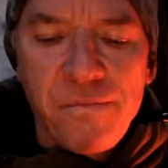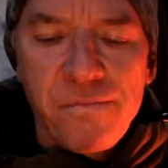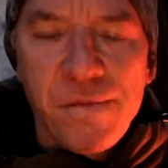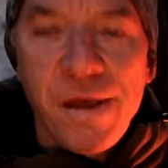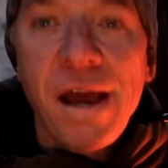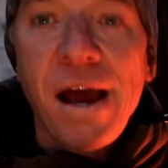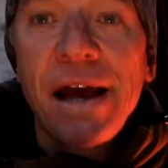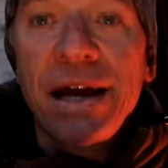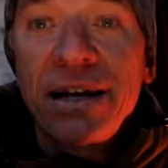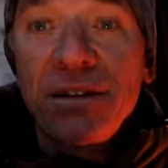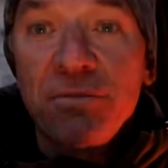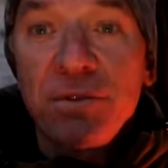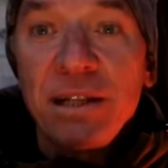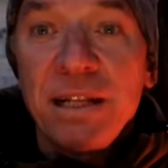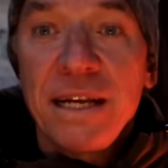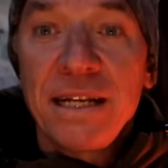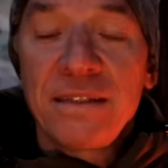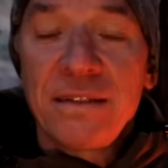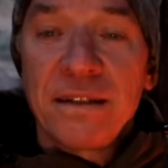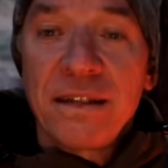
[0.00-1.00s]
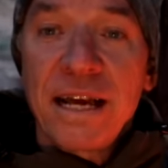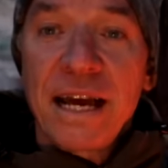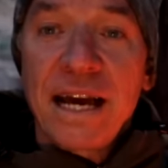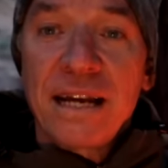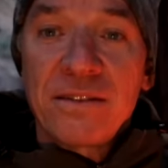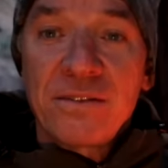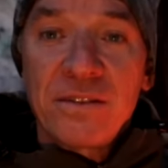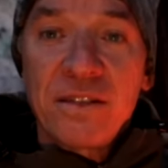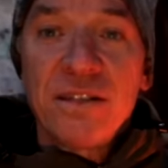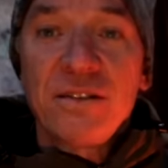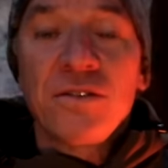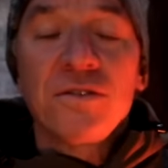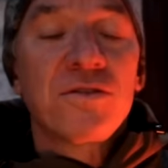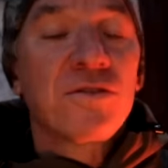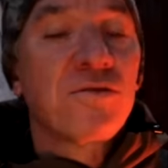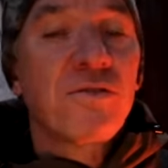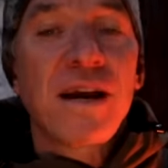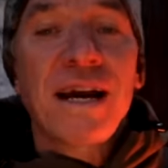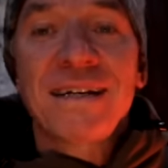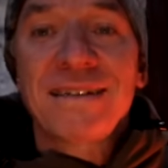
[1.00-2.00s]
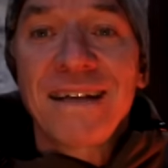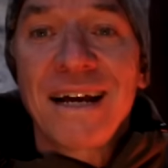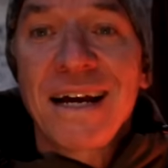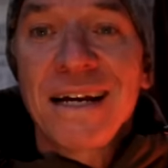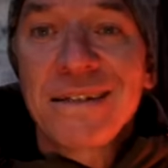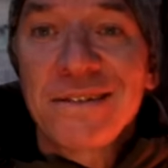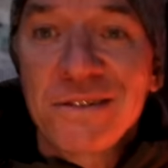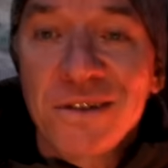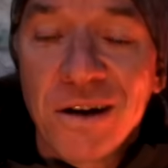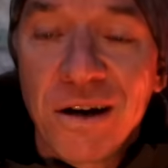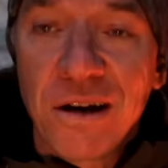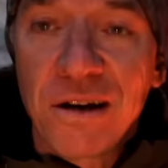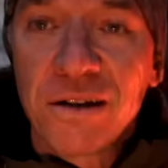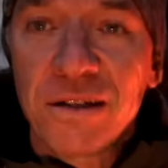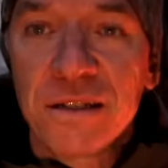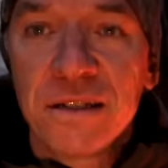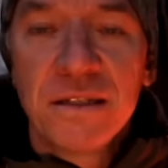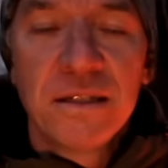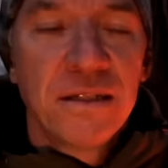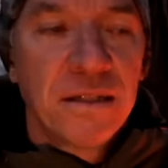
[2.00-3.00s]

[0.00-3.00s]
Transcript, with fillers: Yeah, I can relate to that, seeing those tracks I saw